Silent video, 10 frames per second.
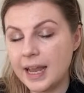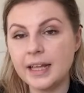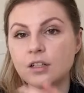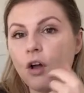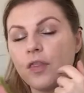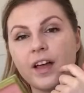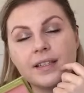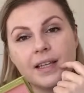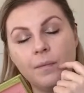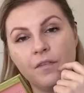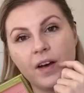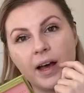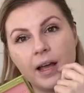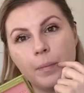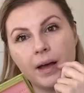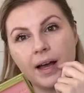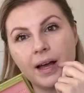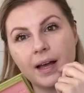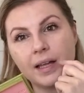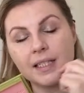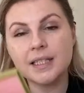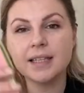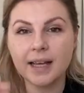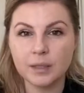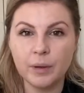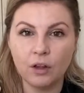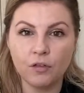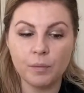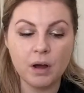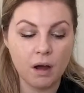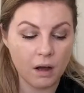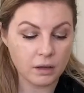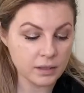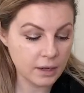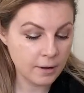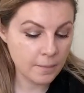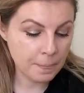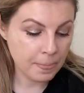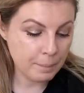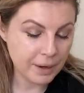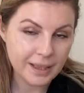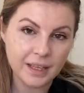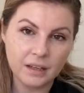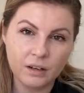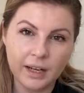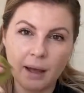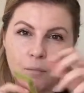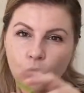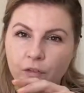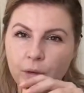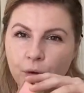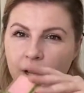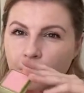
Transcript: It's got that same vibe as Sex Appeal from NARS but I think you're going to get more for your money.